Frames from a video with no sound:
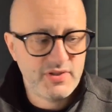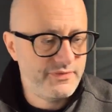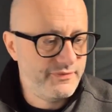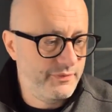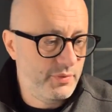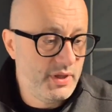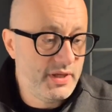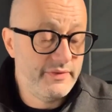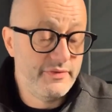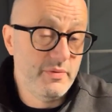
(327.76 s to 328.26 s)

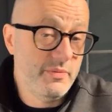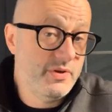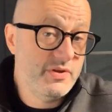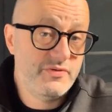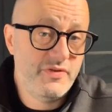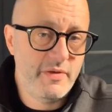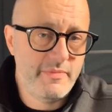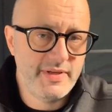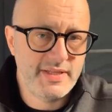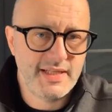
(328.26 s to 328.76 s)
one of the most
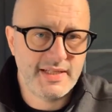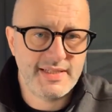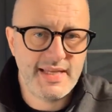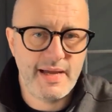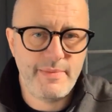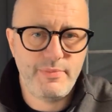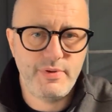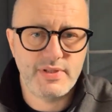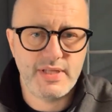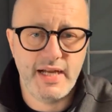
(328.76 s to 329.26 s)
famous
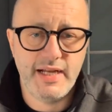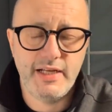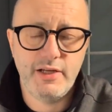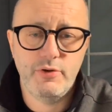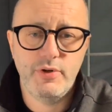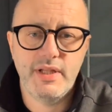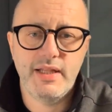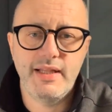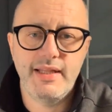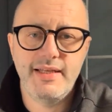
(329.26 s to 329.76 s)
examples I
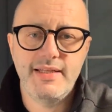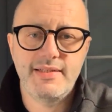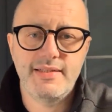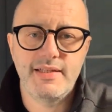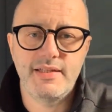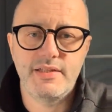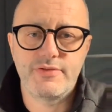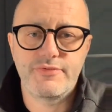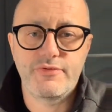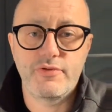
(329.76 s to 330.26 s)
know at least
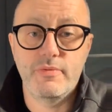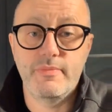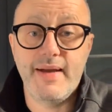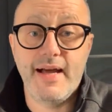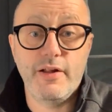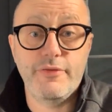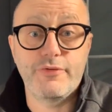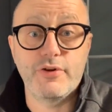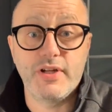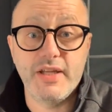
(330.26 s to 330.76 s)
is from
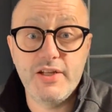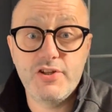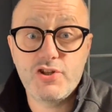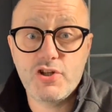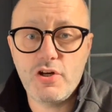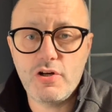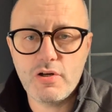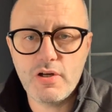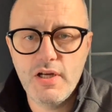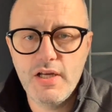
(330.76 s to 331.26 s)
Alfred
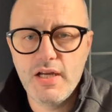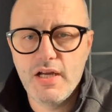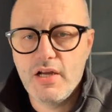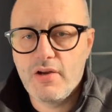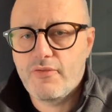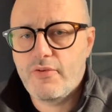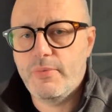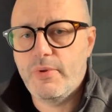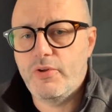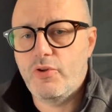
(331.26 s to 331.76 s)
Hitchcock,
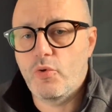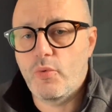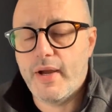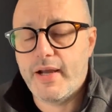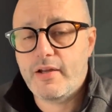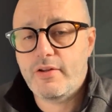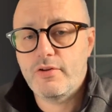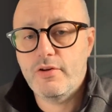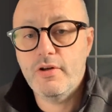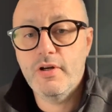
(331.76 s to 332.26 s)
from the
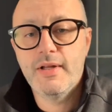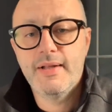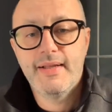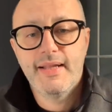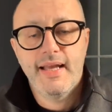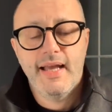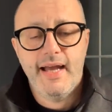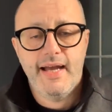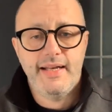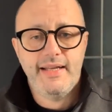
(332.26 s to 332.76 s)
director,
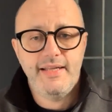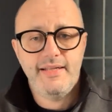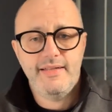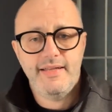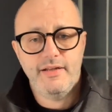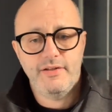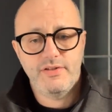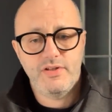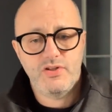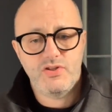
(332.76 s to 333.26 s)
and he
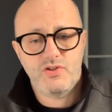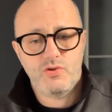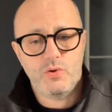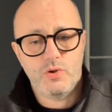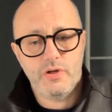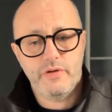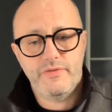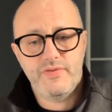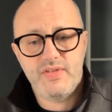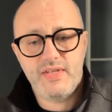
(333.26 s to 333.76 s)
tells the
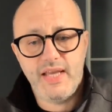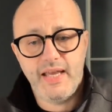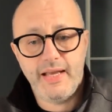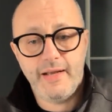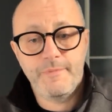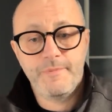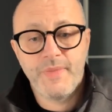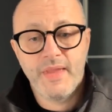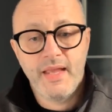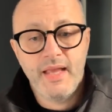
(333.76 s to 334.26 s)
story of
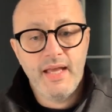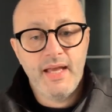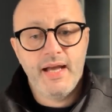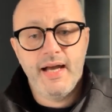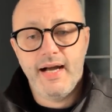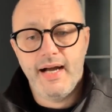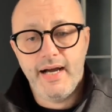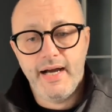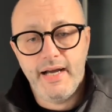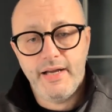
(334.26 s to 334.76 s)
saying,
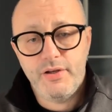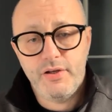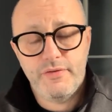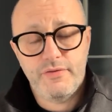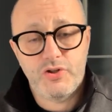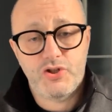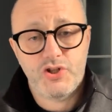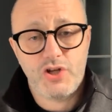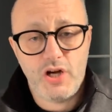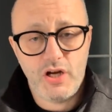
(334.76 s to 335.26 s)
you have
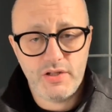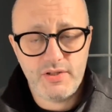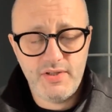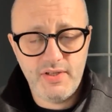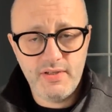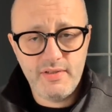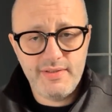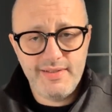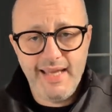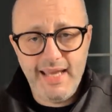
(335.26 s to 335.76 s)
a shot,
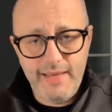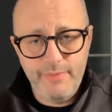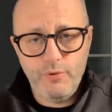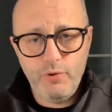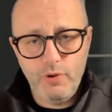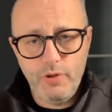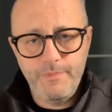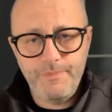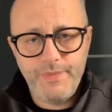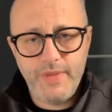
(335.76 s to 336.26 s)

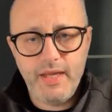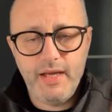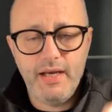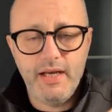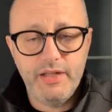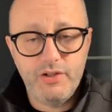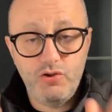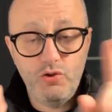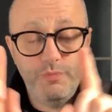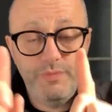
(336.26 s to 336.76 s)
table,
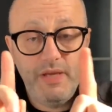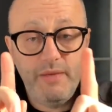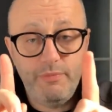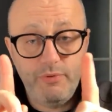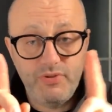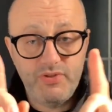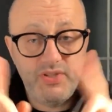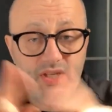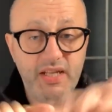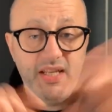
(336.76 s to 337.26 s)
two people
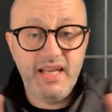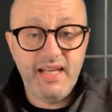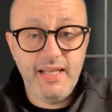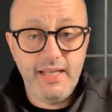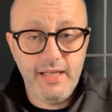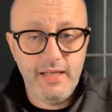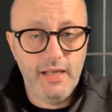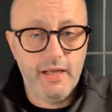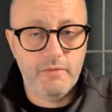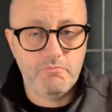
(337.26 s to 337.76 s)
sitting and
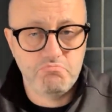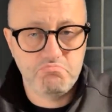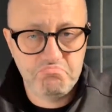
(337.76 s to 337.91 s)
eating.